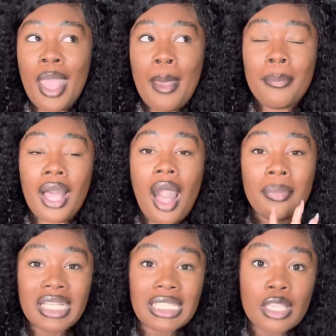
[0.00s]
But
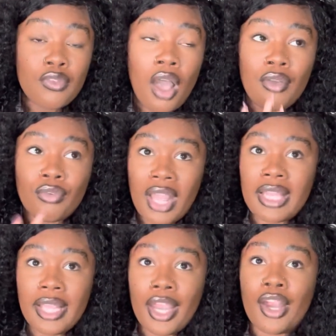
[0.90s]
I'm gonna leave off
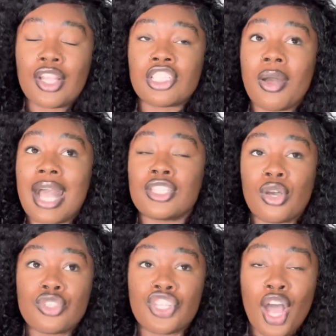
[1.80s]
right there. So I
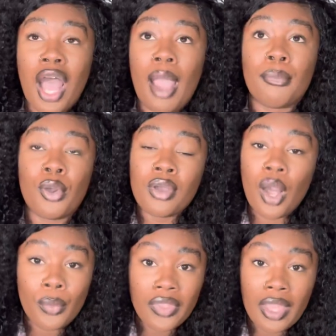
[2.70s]
told y'all I broke
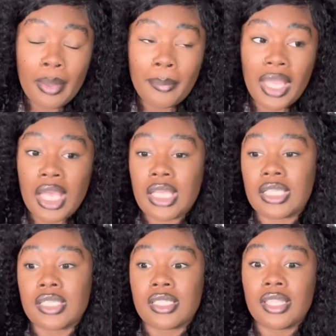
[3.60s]
up with him
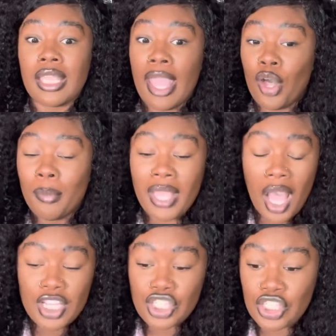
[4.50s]
because he held me
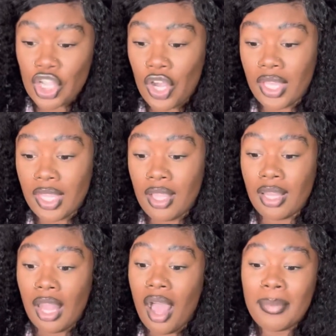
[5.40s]
hostage, y'all.
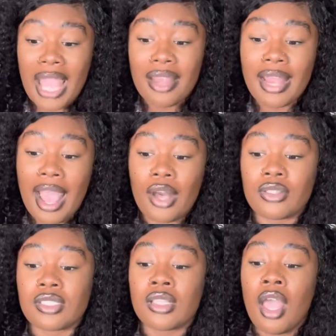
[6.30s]
He locked me out the
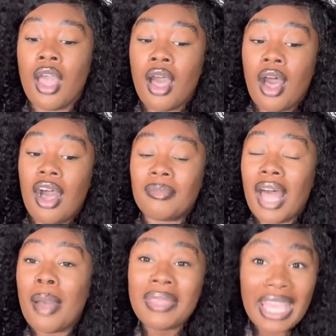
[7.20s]
house,
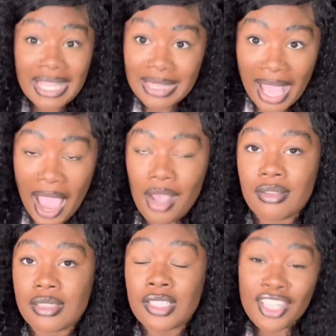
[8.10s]
locked me in the
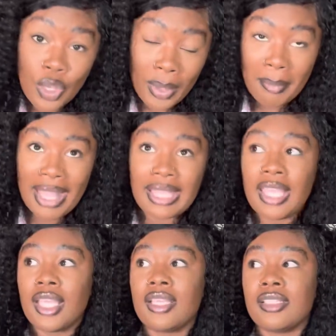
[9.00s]
house, took away my
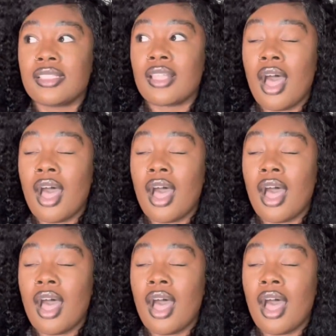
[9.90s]
keys,